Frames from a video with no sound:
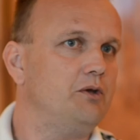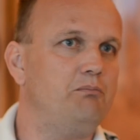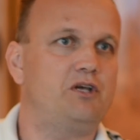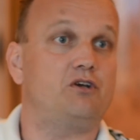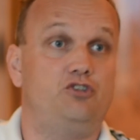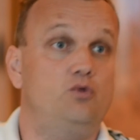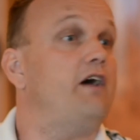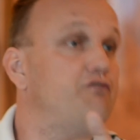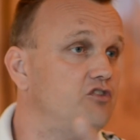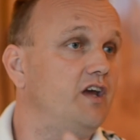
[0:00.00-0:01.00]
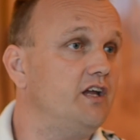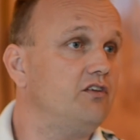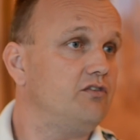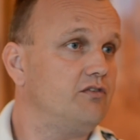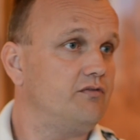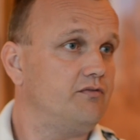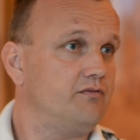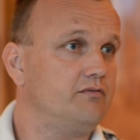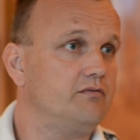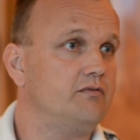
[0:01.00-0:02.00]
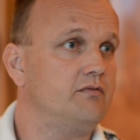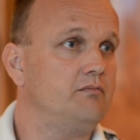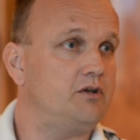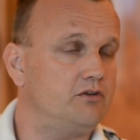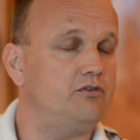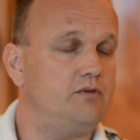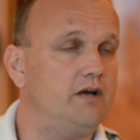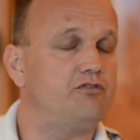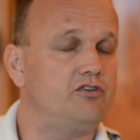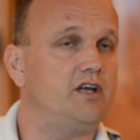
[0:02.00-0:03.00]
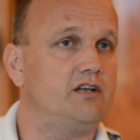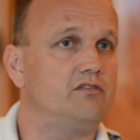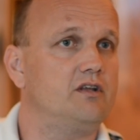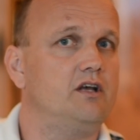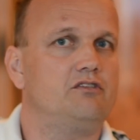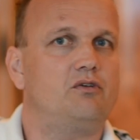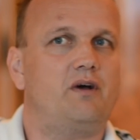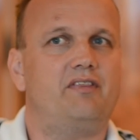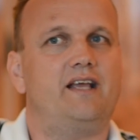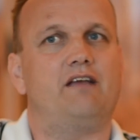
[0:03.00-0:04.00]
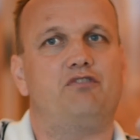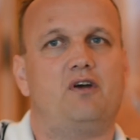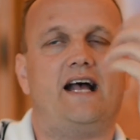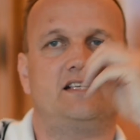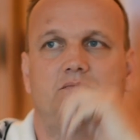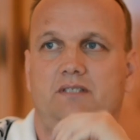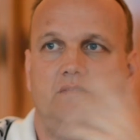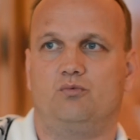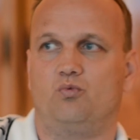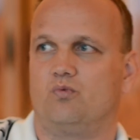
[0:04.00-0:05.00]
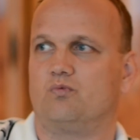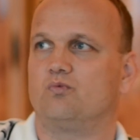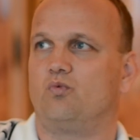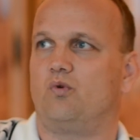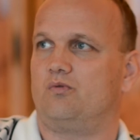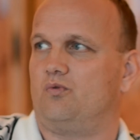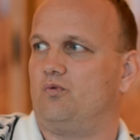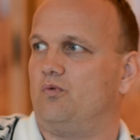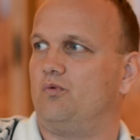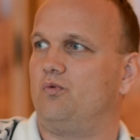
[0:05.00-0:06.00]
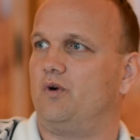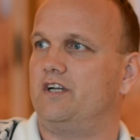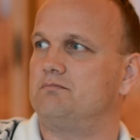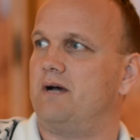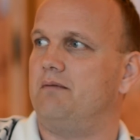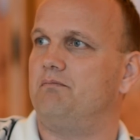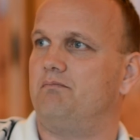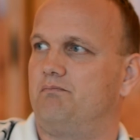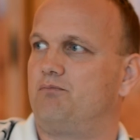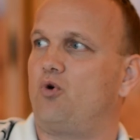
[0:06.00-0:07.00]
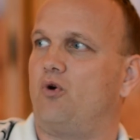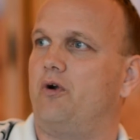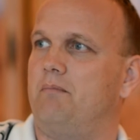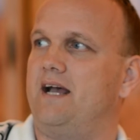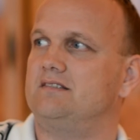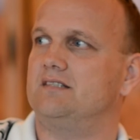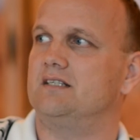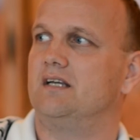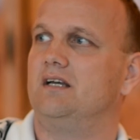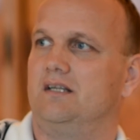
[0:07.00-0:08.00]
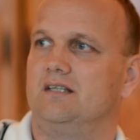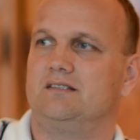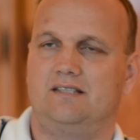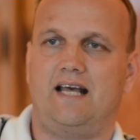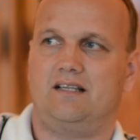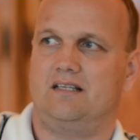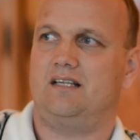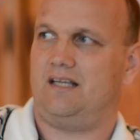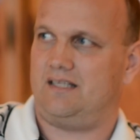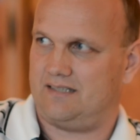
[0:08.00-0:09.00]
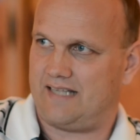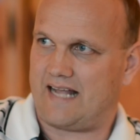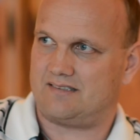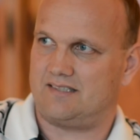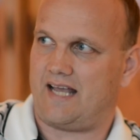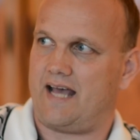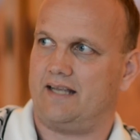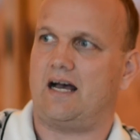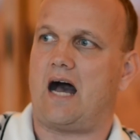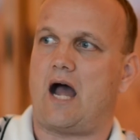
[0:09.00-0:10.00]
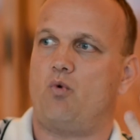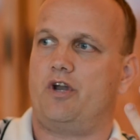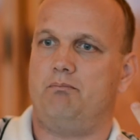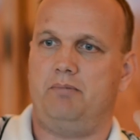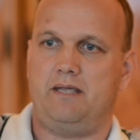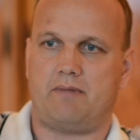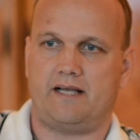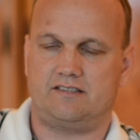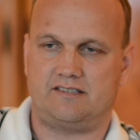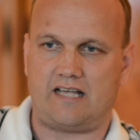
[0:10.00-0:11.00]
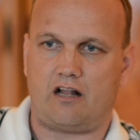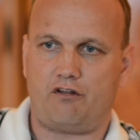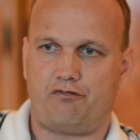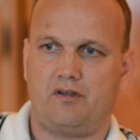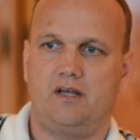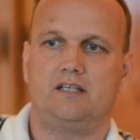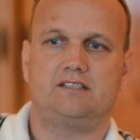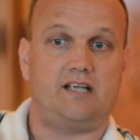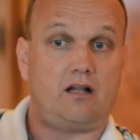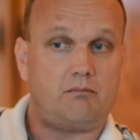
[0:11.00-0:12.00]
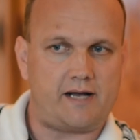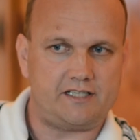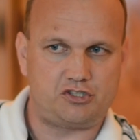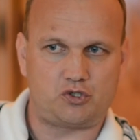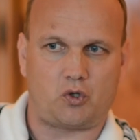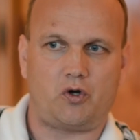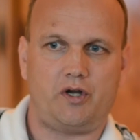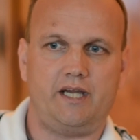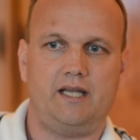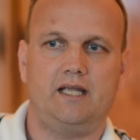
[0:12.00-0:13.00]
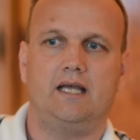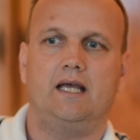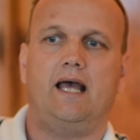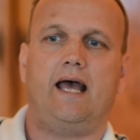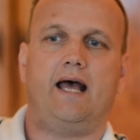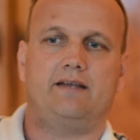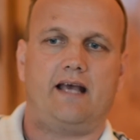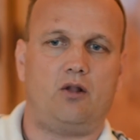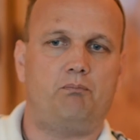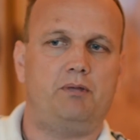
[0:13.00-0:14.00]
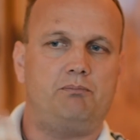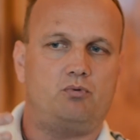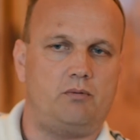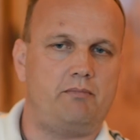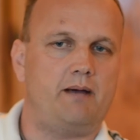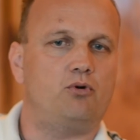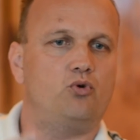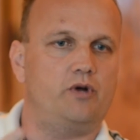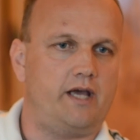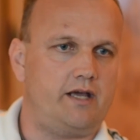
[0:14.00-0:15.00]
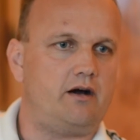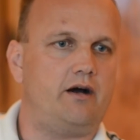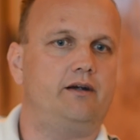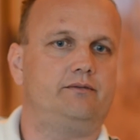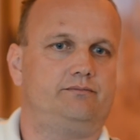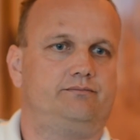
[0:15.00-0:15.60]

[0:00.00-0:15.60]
Because you have changed. Because you have changed. So I think if you ask me, what is my core message? Then that's that. I want to be myself, tell my story, and help people remember who they are.